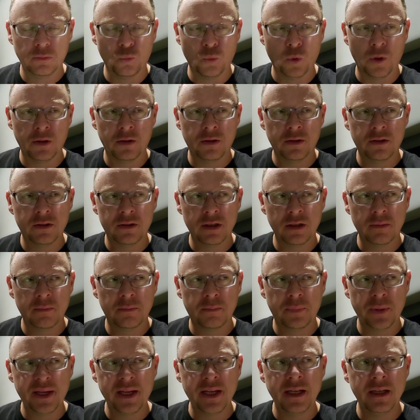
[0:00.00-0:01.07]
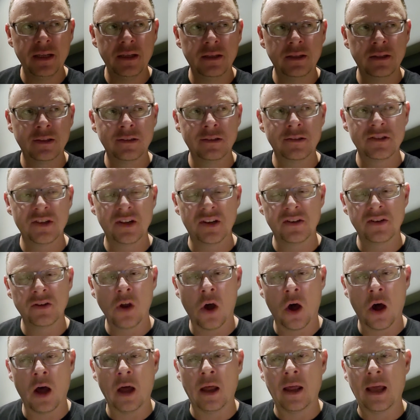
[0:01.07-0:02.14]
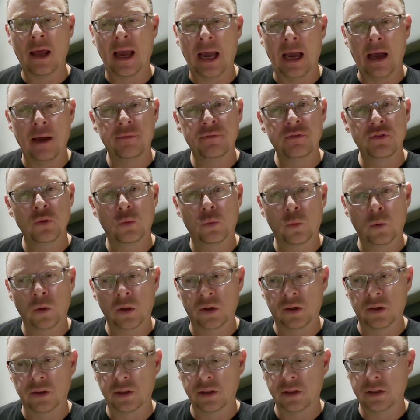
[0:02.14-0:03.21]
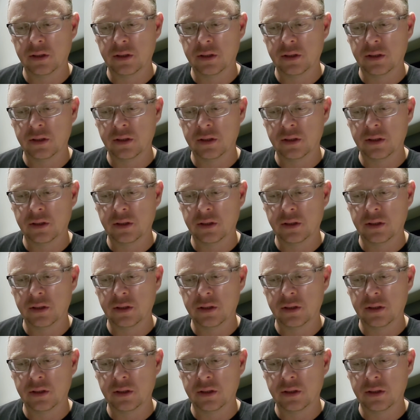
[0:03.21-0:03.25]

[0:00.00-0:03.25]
would to not have to work,